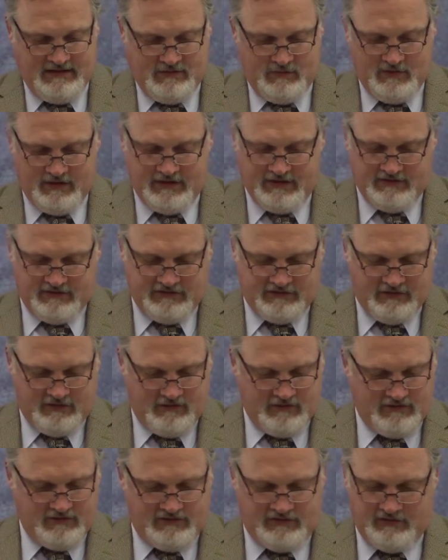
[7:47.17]
We can
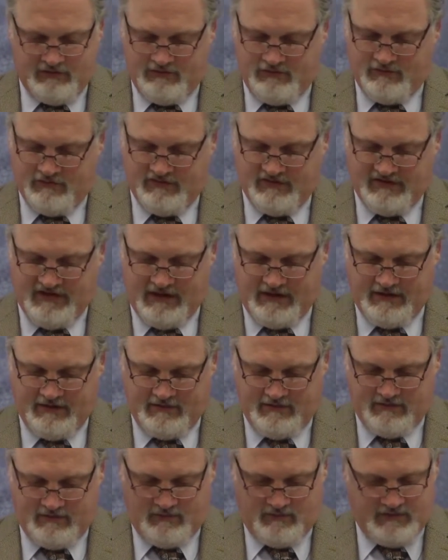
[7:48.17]
turn to 2
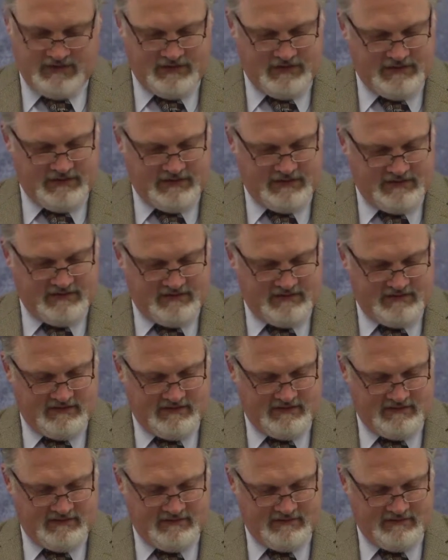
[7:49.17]
Corinthians